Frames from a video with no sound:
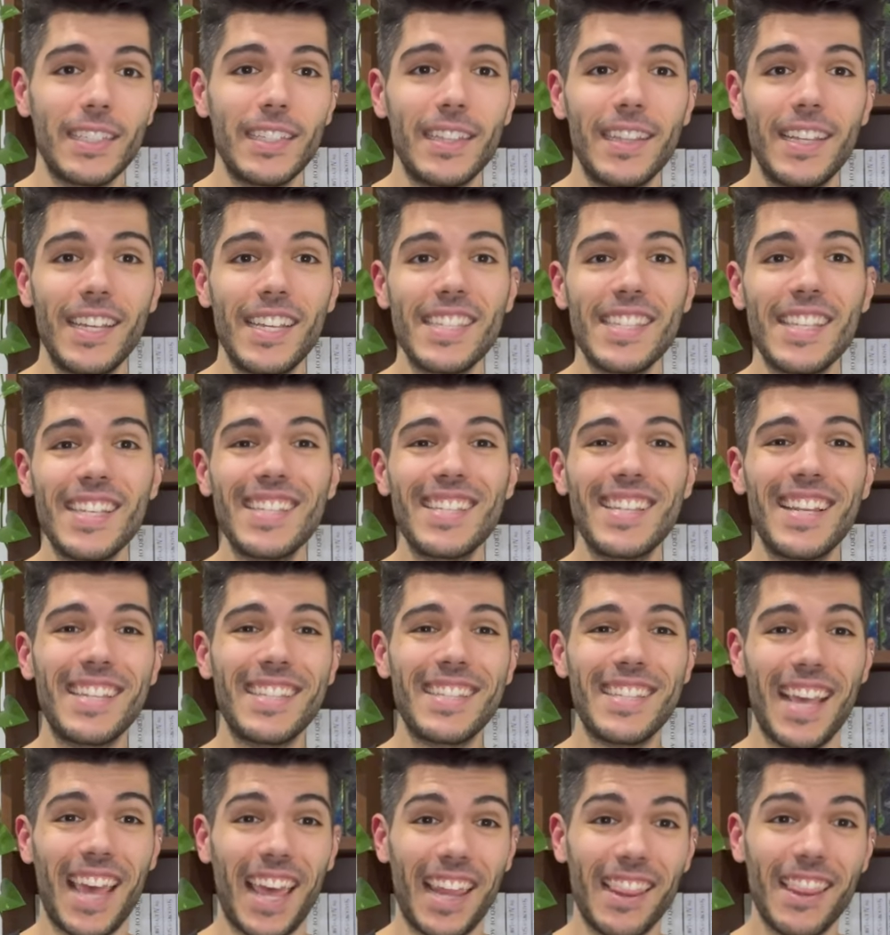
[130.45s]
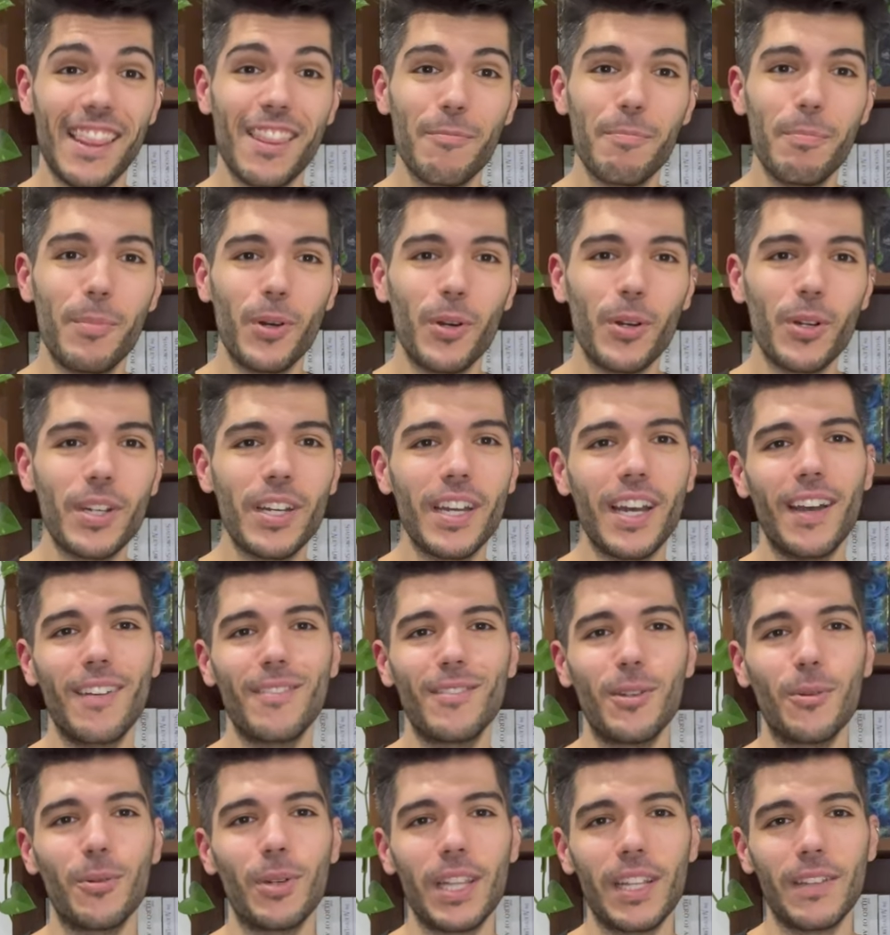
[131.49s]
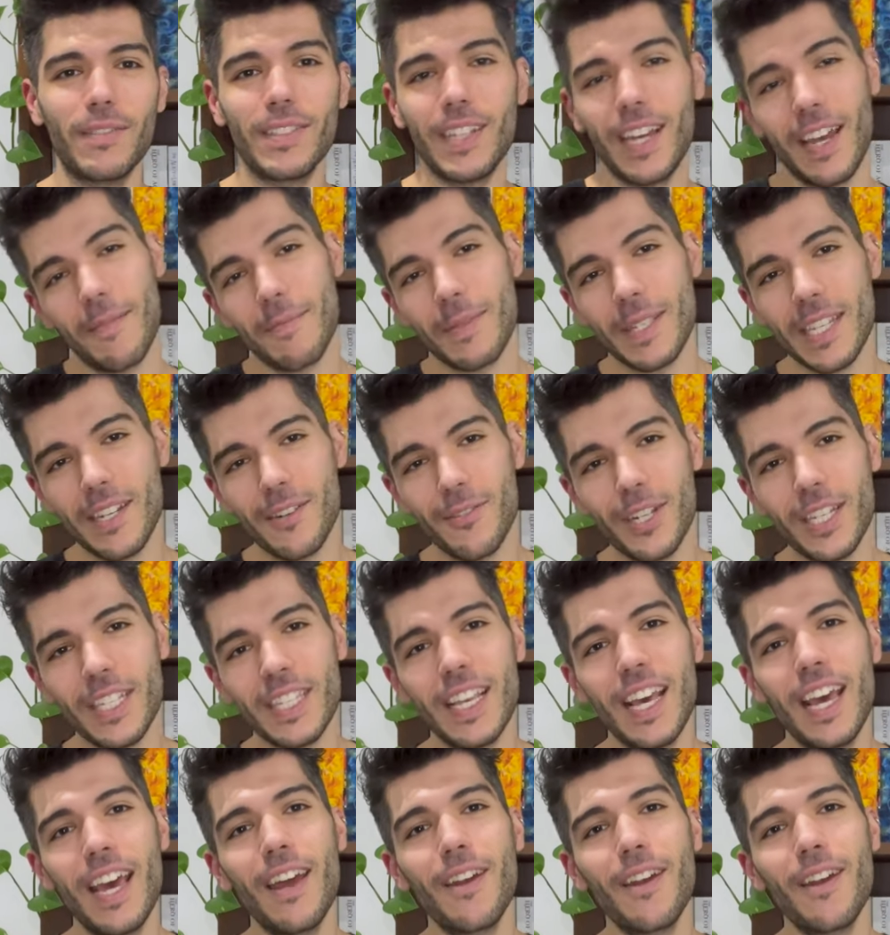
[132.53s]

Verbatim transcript: This is the tenth book of the Wheel of Time series,